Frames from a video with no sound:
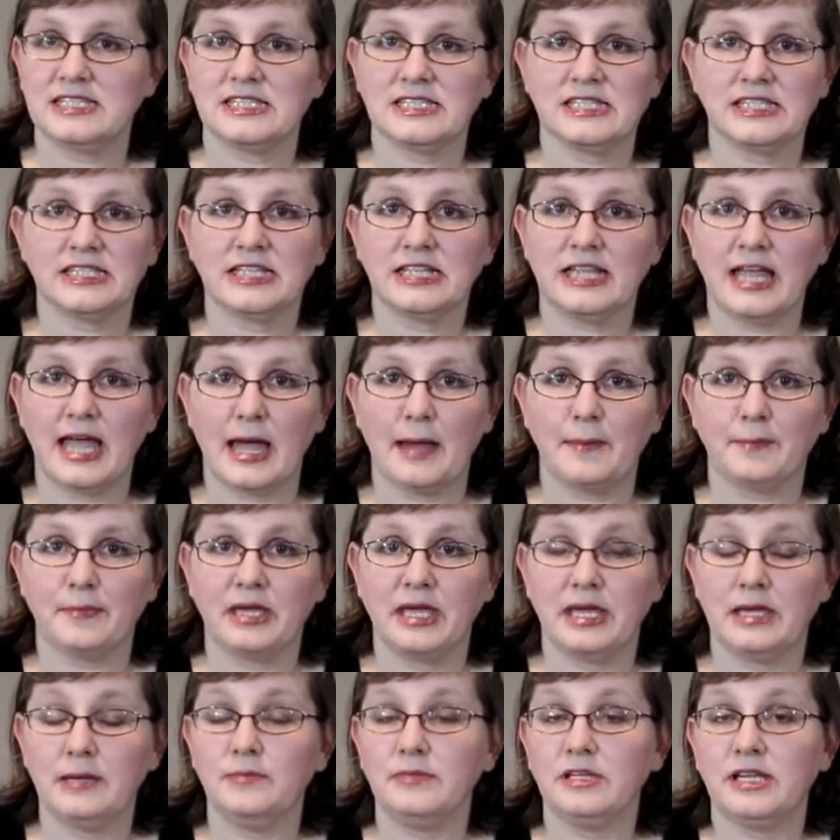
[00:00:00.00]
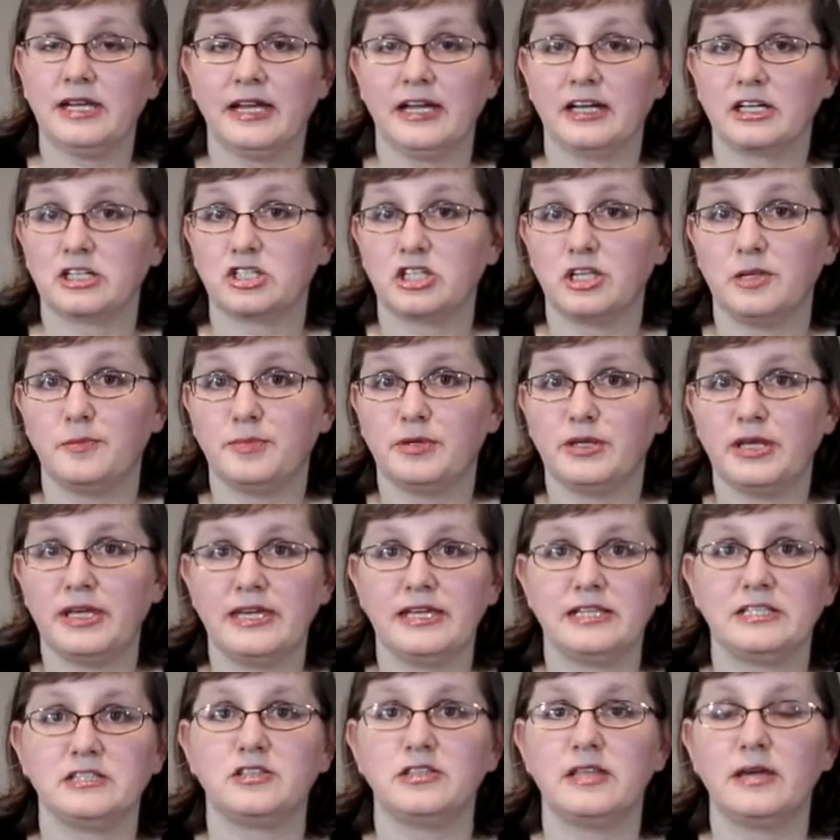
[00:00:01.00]
It's a little app game that I actually
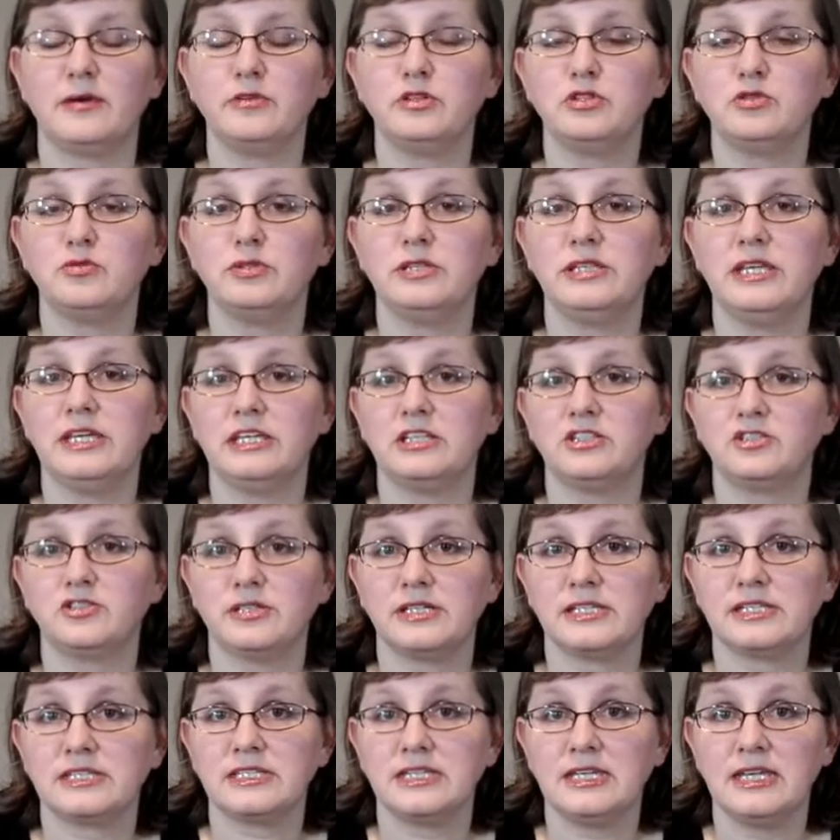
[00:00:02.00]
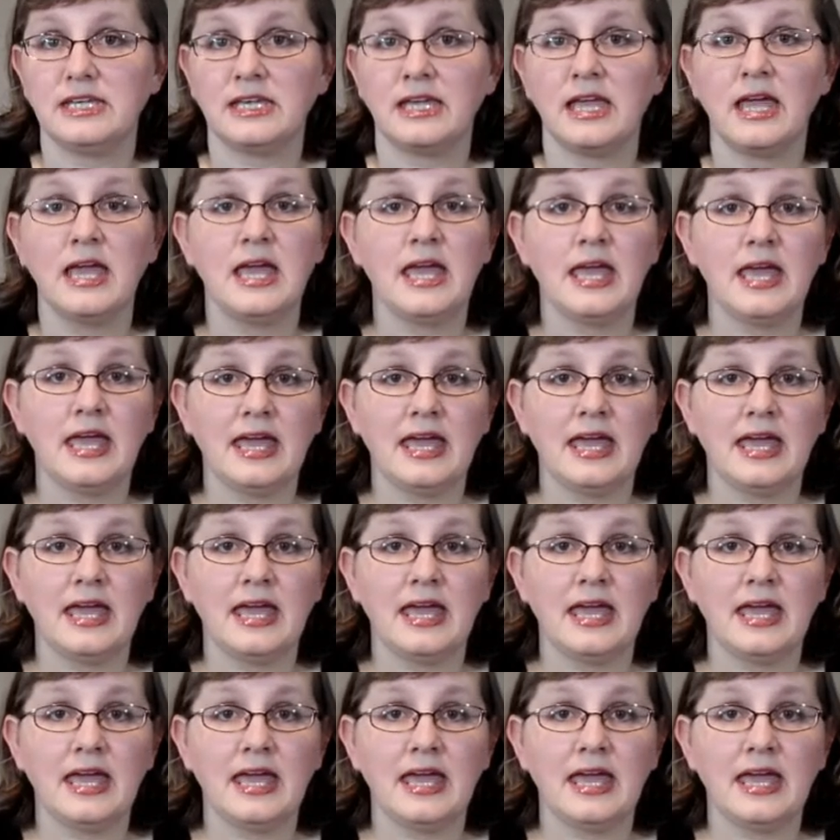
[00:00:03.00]
play, so that was really interesting.